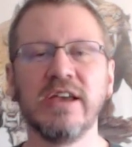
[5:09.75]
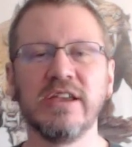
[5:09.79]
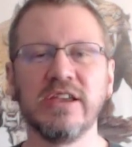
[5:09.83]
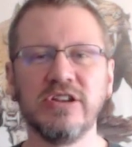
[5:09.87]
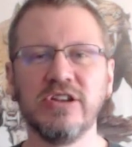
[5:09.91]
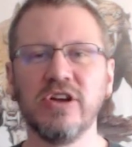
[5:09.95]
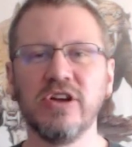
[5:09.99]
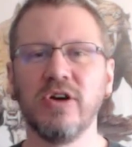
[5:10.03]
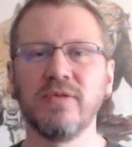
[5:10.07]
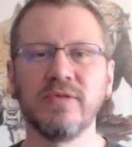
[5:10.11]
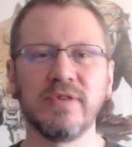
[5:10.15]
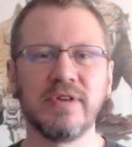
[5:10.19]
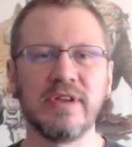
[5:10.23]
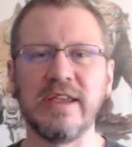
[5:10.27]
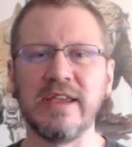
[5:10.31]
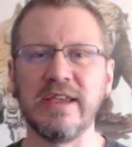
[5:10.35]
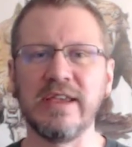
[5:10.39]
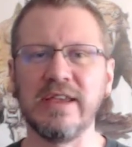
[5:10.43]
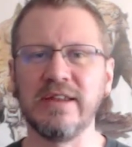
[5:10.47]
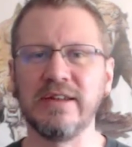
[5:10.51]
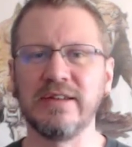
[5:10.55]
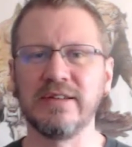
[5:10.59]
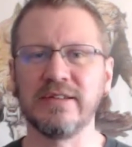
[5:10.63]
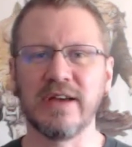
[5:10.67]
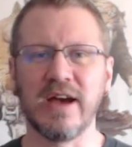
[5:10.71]
You don't
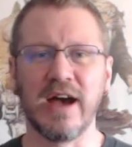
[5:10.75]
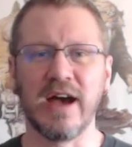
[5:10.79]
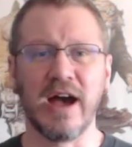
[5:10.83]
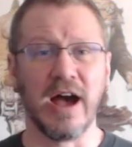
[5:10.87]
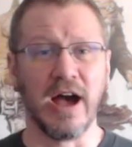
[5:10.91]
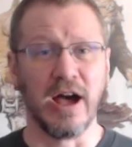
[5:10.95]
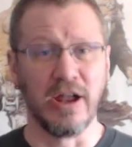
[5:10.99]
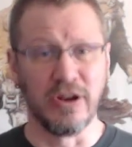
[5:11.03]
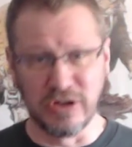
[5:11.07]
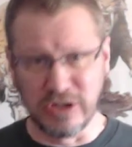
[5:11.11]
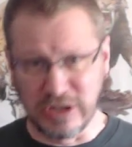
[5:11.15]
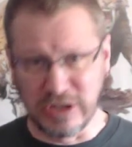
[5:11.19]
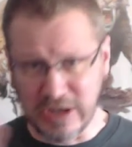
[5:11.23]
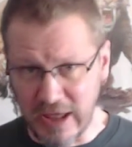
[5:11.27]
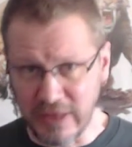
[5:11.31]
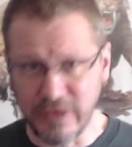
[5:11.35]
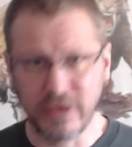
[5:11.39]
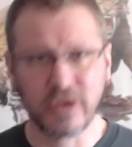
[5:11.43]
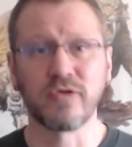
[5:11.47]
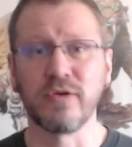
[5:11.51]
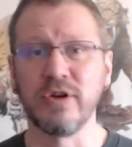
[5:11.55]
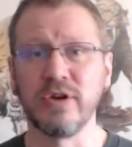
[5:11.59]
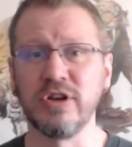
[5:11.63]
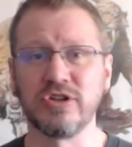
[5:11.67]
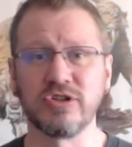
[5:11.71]
need
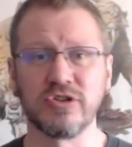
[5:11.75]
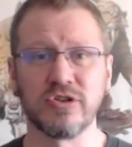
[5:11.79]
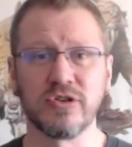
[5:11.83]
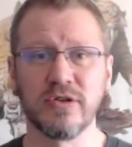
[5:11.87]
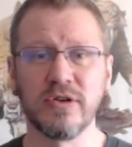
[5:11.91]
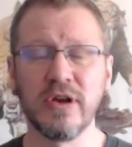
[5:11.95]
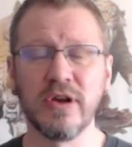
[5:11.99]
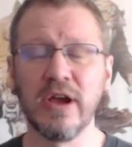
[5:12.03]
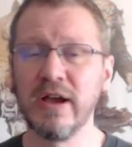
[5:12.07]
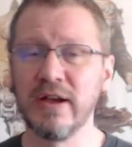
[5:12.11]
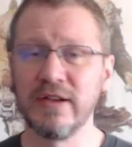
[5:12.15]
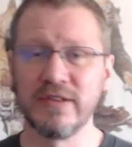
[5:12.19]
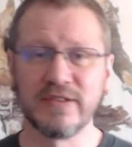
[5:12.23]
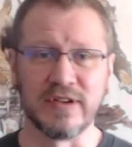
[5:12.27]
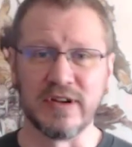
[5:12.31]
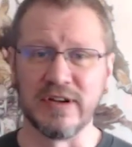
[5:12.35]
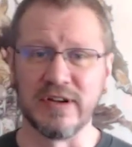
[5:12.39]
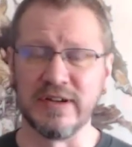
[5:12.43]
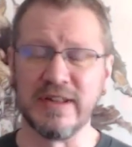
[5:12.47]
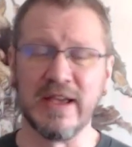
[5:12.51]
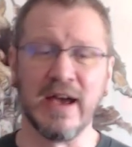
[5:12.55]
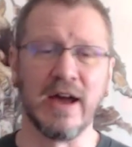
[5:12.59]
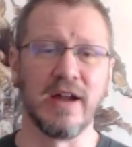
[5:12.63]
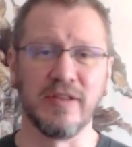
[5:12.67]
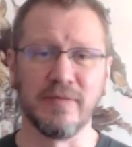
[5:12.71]
another creature
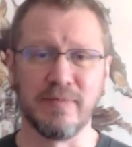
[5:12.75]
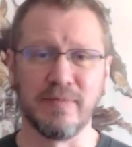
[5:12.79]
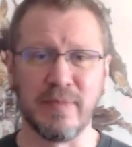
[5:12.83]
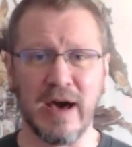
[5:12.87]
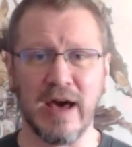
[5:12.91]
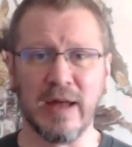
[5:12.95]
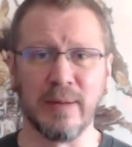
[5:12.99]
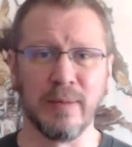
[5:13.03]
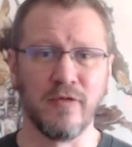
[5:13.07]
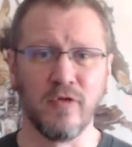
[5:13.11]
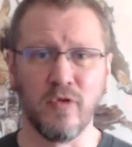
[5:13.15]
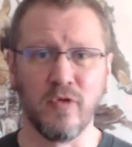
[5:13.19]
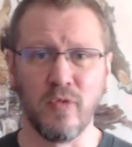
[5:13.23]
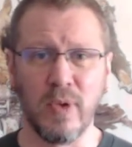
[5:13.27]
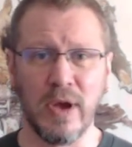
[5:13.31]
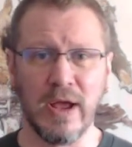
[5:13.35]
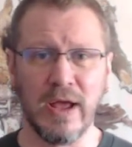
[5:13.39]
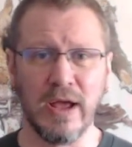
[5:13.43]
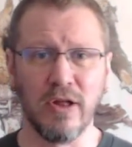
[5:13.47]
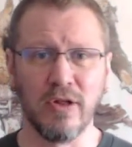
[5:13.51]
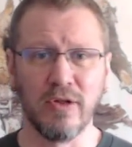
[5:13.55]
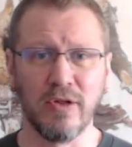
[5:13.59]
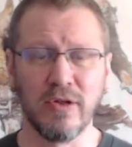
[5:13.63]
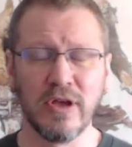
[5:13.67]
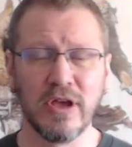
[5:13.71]
sitting down at the bottom of a
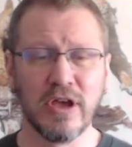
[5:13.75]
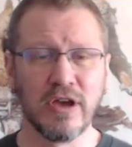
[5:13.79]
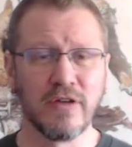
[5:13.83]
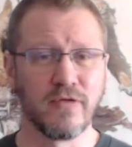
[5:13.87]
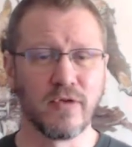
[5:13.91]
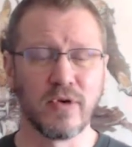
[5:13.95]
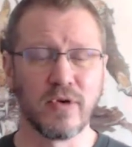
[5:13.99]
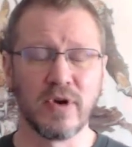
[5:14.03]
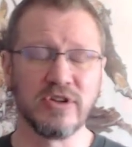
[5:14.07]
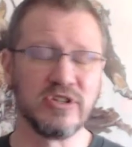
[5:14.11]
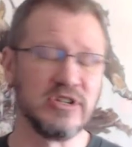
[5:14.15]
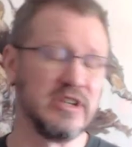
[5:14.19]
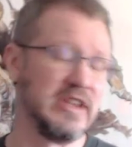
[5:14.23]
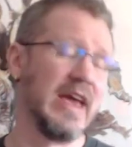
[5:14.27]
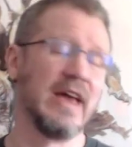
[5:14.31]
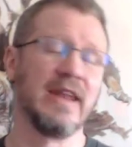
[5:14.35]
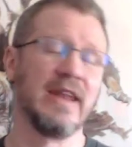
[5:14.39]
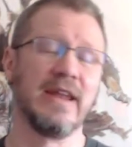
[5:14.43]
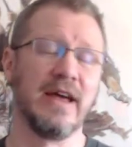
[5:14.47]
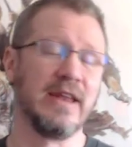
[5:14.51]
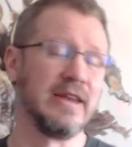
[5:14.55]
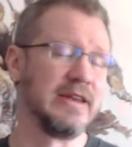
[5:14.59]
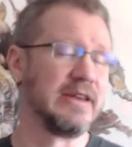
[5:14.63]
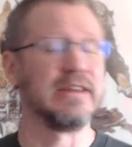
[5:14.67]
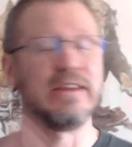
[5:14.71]
well for
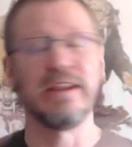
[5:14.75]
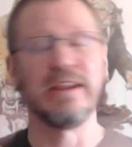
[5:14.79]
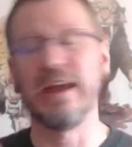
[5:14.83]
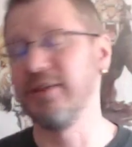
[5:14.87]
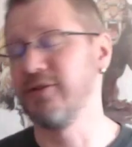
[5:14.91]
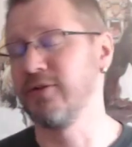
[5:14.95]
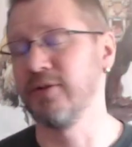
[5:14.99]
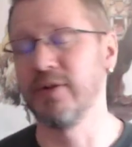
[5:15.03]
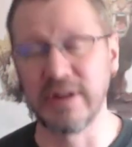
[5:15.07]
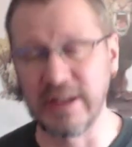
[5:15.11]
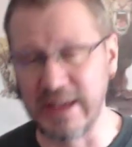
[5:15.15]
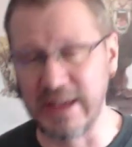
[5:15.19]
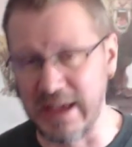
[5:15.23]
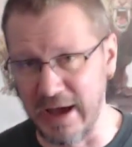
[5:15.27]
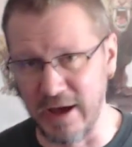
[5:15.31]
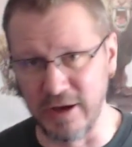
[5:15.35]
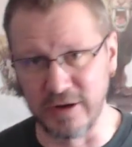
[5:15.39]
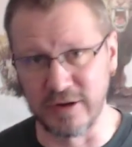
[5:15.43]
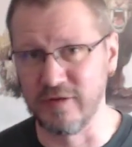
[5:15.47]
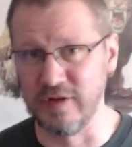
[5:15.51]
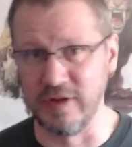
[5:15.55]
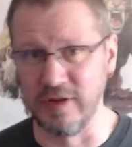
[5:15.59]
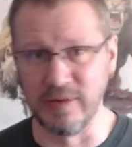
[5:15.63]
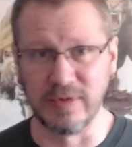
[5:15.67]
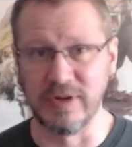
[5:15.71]
yet another
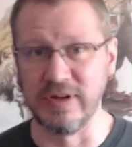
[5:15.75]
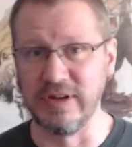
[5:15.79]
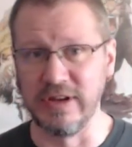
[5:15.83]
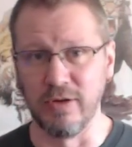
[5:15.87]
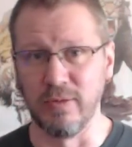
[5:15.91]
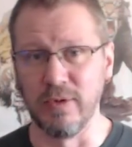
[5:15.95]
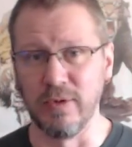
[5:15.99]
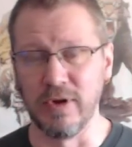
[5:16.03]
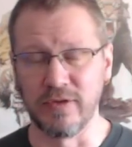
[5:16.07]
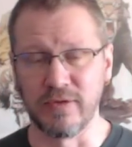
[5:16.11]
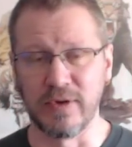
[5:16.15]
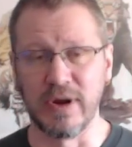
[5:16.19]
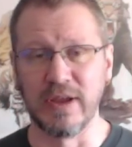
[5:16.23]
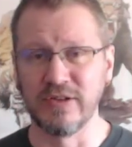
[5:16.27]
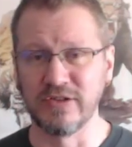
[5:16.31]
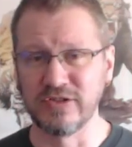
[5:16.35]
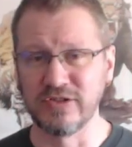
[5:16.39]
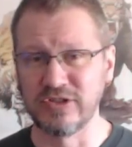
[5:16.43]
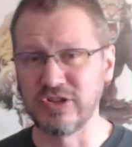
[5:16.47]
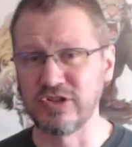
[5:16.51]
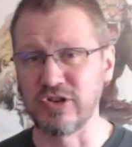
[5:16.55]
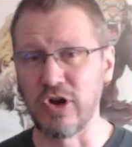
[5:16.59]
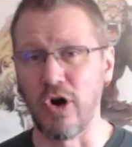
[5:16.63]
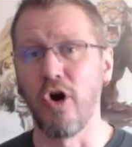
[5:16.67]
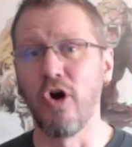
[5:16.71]
encounter for them to deal with, right?
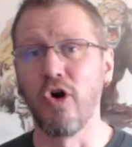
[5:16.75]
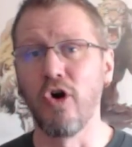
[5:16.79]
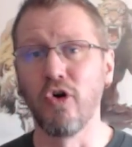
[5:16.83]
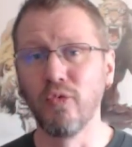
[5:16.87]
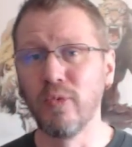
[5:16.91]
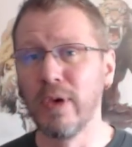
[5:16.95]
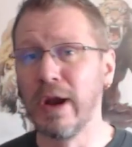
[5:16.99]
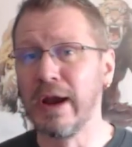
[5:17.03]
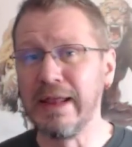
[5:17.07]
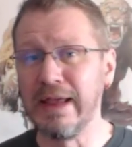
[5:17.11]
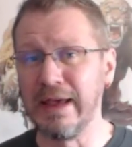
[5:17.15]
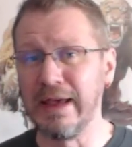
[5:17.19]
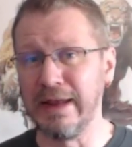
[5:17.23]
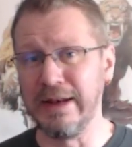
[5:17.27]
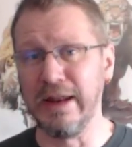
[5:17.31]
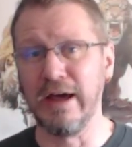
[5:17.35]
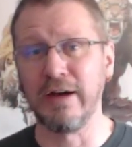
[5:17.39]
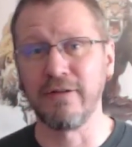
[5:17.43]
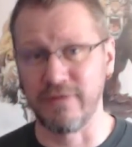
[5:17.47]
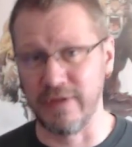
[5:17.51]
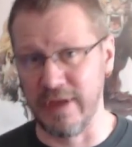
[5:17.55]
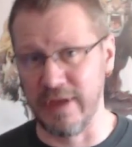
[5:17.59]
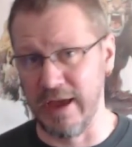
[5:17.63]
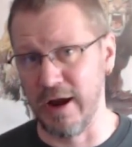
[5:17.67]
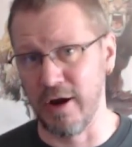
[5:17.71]
There's just already
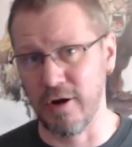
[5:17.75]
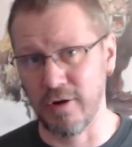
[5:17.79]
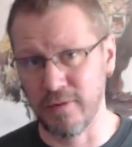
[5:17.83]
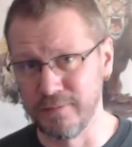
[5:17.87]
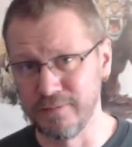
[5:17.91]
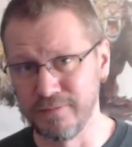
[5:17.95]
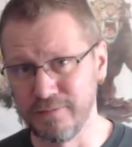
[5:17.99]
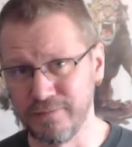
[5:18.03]
enough there.